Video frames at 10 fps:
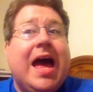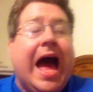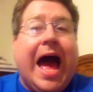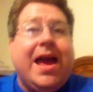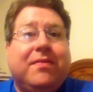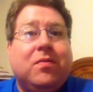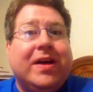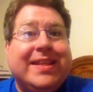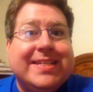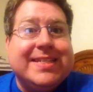Hi
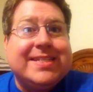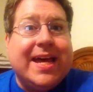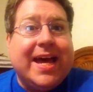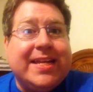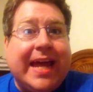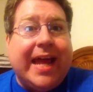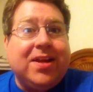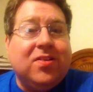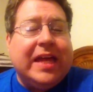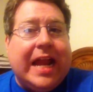everyone, this is
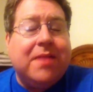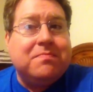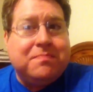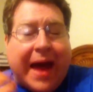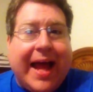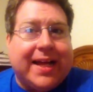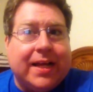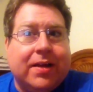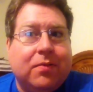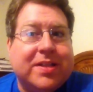Daniel, and I'm back
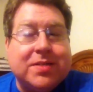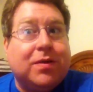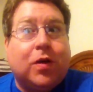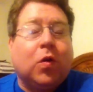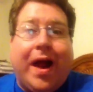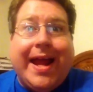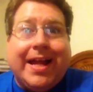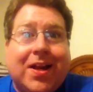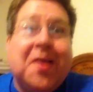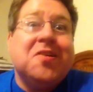with some
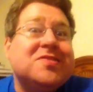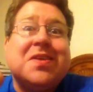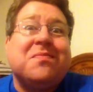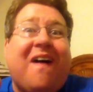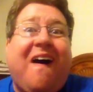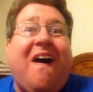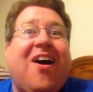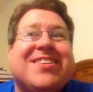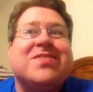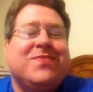great news, some
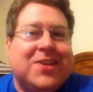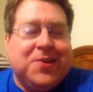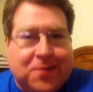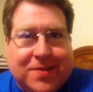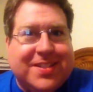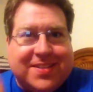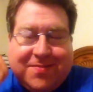awesome news.